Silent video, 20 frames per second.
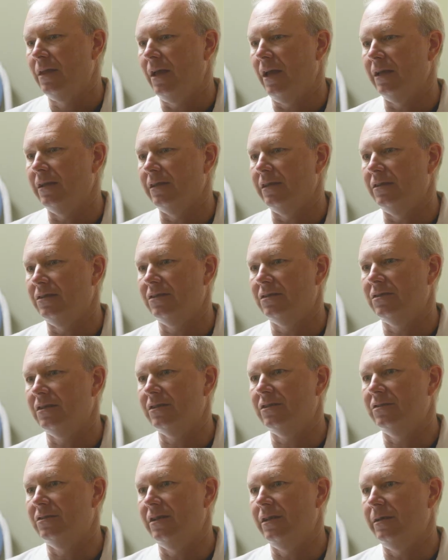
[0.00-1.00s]
at least
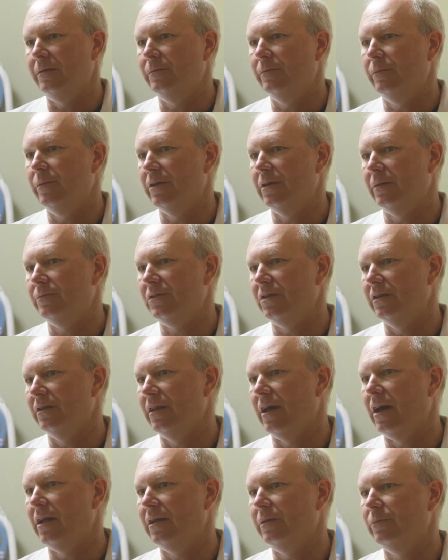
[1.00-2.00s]
60, but up to
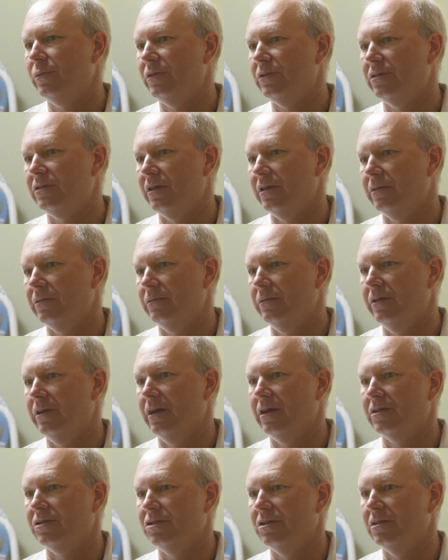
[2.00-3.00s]
90%
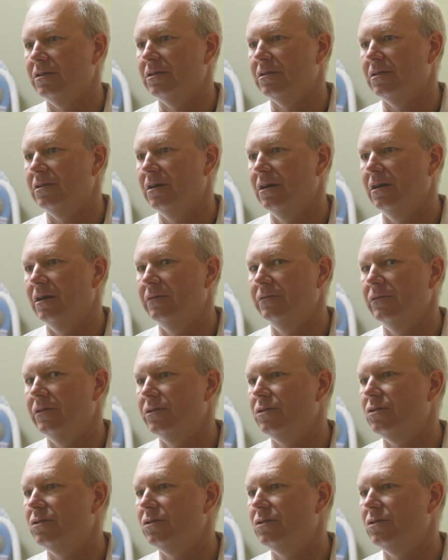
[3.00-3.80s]
reduction of the